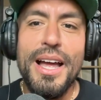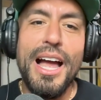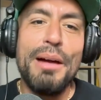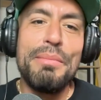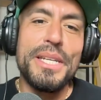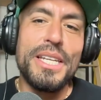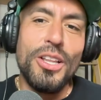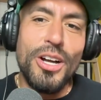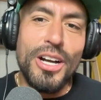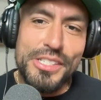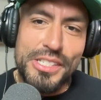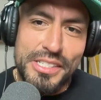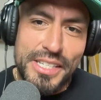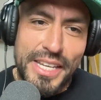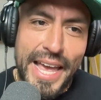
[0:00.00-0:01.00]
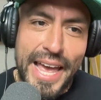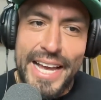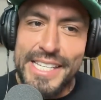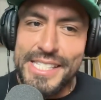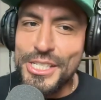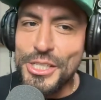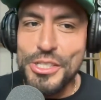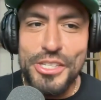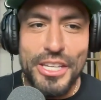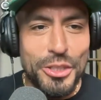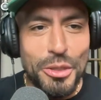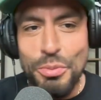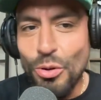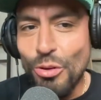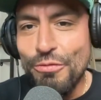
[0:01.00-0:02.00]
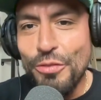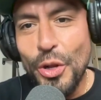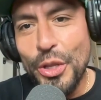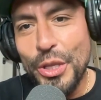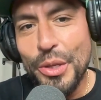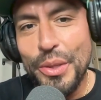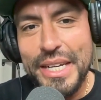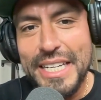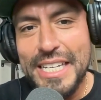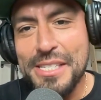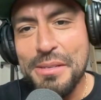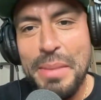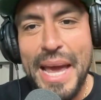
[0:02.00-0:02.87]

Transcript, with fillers: how many losses he has, and just like the portfolio that he's